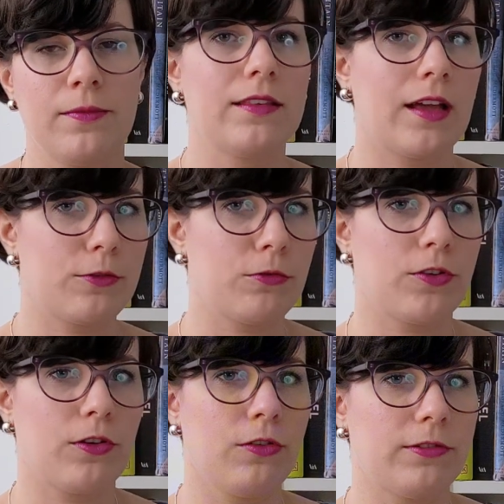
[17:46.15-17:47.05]
And that
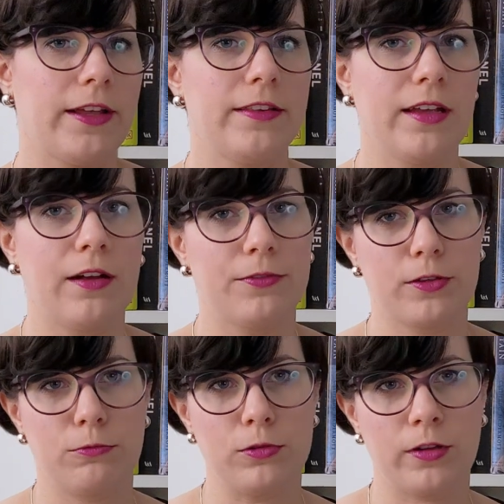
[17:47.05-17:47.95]
was already
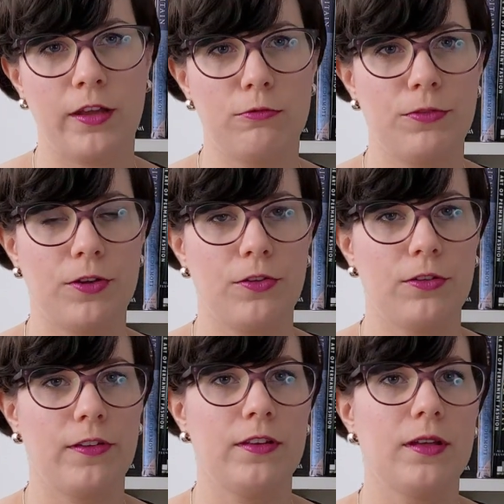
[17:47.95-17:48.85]
after working with
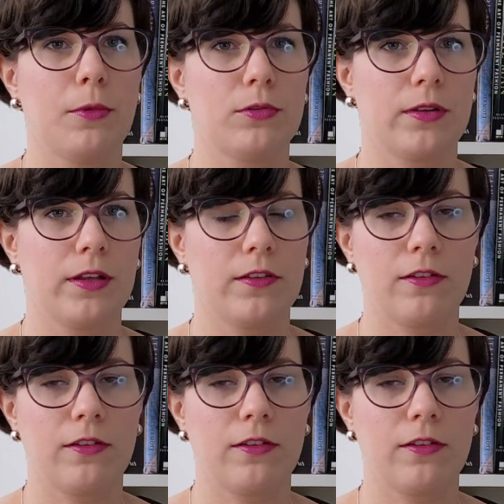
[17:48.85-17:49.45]
colors in the morning.